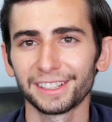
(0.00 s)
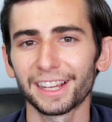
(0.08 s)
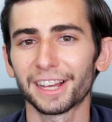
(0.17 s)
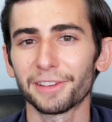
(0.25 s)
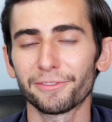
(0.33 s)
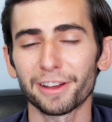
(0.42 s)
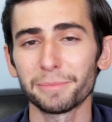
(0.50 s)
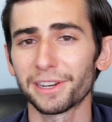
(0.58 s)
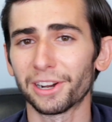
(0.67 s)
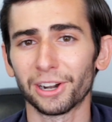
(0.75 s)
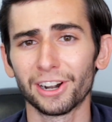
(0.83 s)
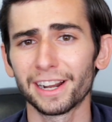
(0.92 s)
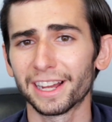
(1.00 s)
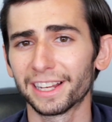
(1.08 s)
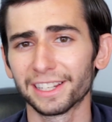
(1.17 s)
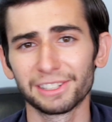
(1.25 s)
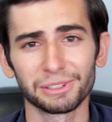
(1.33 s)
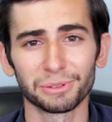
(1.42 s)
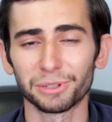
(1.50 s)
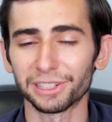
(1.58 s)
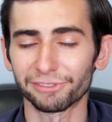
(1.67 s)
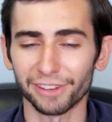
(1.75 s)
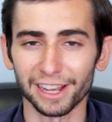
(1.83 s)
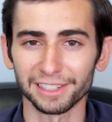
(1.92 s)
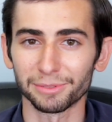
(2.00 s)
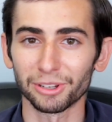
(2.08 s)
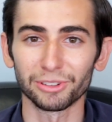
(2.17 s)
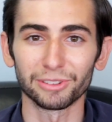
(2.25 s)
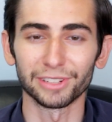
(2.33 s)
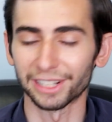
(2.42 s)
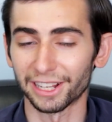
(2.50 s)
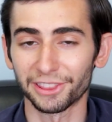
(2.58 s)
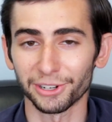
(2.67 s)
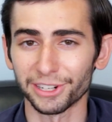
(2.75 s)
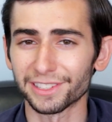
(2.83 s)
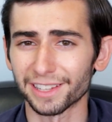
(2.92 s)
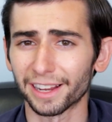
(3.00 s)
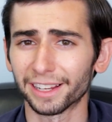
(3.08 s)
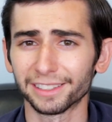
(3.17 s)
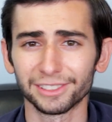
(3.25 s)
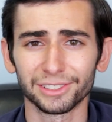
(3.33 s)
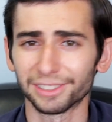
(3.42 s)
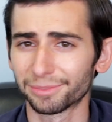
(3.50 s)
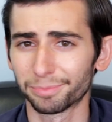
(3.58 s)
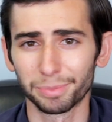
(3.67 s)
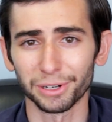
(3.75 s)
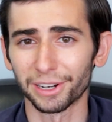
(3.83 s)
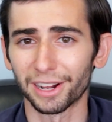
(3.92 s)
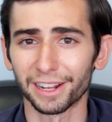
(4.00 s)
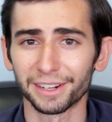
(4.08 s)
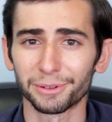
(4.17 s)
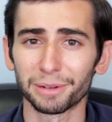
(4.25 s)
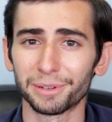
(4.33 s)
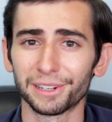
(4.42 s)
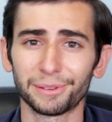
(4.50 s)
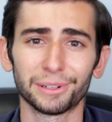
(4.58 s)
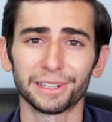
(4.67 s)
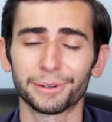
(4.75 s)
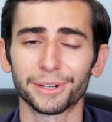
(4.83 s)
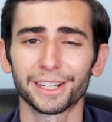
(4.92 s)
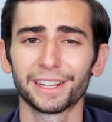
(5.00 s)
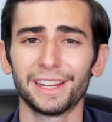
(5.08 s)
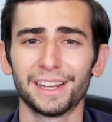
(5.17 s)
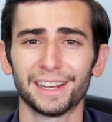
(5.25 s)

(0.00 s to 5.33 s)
yeah, if I'm in a hurry, I can do it really fast, maybe even like 30 seconds. You just put it on and rub it in really quick.